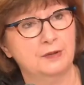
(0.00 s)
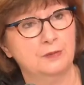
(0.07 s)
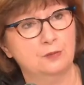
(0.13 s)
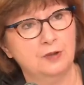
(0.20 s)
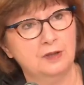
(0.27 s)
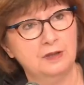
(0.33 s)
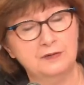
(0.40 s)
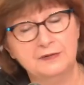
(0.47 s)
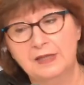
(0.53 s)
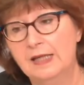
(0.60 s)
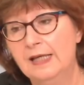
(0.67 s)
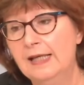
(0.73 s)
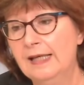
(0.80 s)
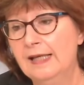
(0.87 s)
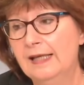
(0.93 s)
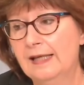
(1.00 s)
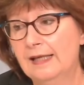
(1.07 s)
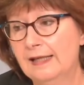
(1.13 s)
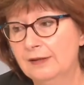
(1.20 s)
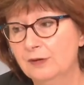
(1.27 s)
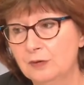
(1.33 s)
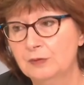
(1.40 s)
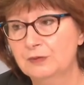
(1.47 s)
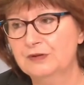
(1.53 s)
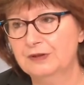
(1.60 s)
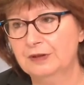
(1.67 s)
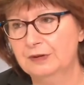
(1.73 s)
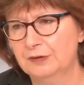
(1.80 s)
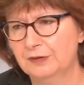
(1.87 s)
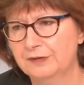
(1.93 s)
the world. Mm -hmm. And
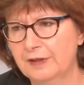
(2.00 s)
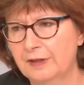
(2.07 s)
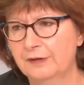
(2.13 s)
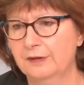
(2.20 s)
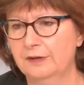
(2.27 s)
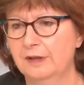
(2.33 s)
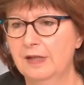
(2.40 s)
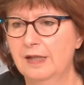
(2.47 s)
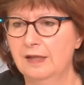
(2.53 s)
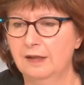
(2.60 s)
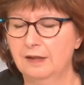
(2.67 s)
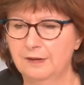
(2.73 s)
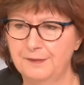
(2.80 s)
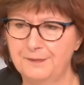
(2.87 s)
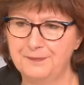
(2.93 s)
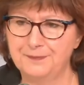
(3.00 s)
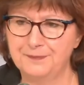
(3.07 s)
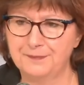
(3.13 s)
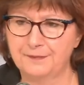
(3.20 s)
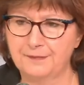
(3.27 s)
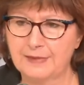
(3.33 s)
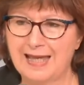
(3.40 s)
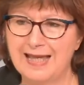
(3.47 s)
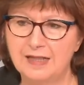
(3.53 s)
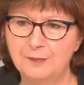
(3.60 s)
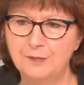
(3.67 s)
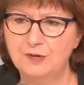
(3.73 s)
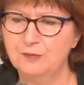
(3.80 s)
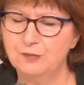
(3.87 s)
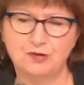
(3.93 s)
also another um,
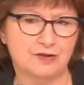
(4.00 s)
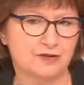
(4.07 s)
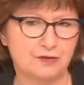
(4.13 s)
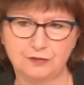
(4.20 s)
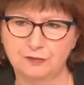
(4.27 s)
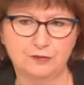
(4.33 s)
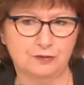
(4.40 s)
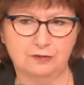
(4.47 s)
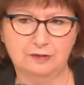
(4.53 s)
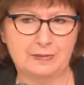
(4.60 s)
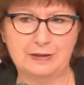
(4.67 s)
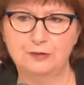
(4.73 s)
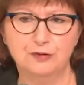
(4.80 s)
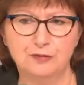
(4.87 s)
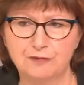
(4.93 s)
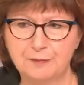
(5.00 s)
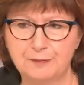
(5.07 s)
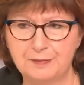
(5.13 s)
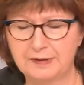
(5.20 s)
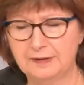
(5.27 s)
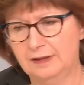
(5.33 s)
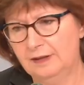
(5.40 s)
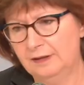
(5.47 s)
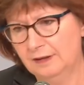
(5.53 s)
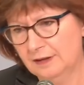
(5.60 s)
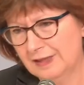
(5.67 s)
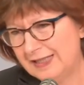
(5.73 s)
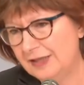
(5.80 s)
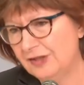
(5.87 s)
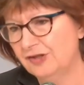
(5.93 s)
element, which is not at all about Europe, but in
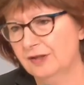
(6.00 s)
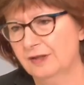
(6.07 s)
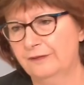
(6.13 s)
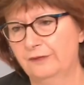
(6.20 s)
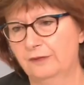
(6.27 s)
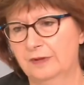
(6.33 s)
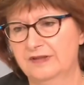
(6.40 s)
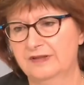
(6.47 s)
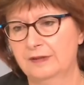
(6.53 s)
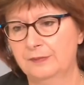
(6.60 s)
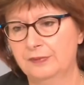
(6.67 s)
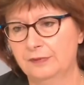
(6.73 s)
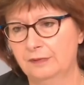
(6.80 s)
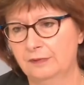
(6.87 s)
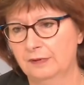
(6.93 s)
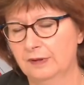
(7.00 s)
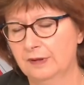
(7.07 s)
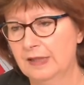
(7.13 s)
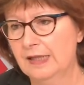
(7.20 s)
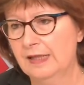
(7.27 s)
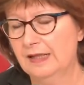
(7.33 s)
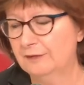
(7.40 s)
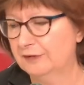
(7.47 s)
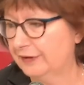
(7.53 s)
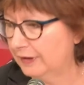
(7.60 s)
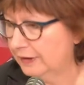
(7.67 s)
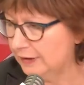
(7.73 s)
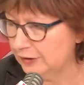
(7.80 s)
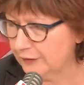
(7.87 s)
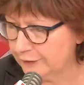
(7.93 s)
Asia, for example, uh, I was
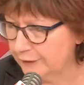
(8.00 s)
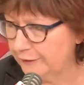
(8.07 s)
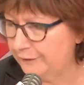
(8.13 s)
thinking of the